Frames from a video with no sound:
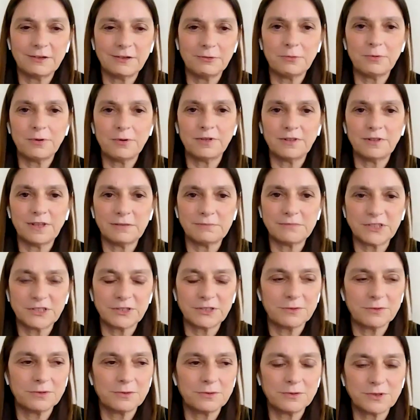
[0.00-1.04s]
you want them
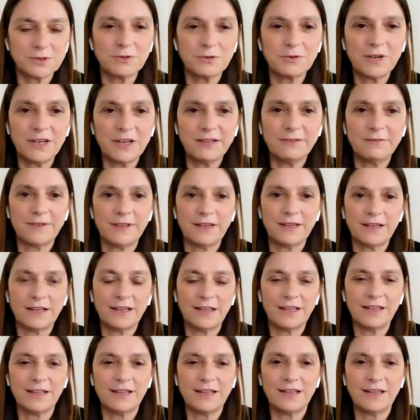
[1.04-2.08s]
to live
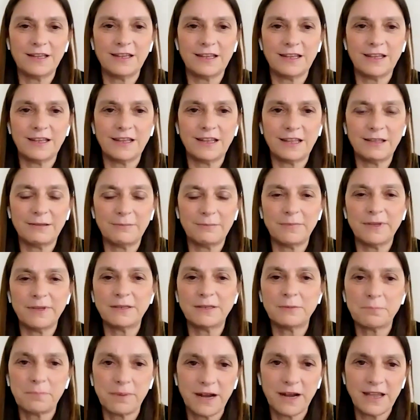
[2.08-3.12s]
in a
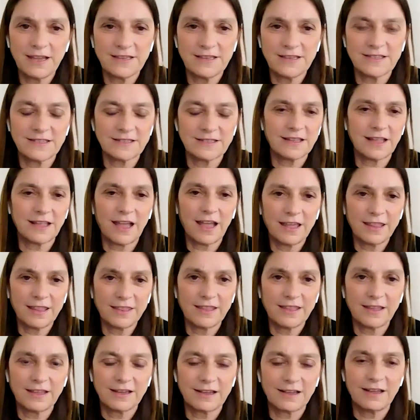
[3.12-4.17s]
better place, I
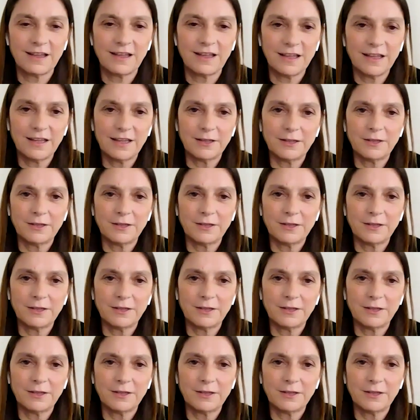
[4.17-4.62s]
think